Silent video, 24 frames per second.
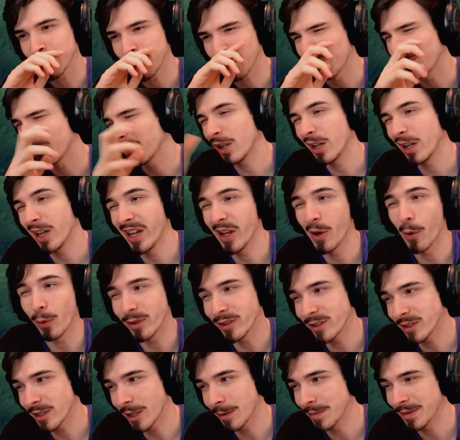but really it all
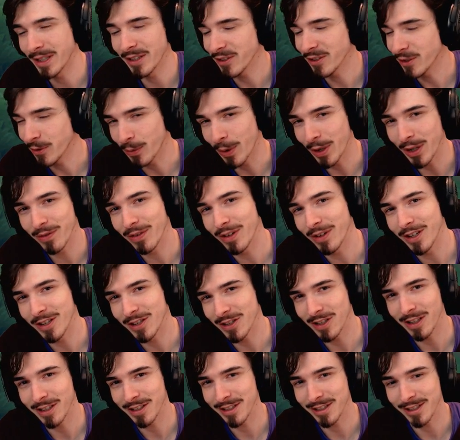just comes down to where you finished
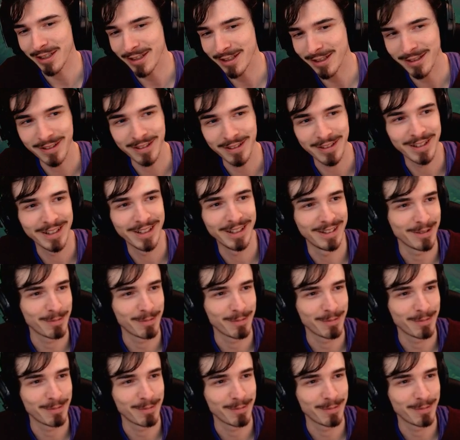last season.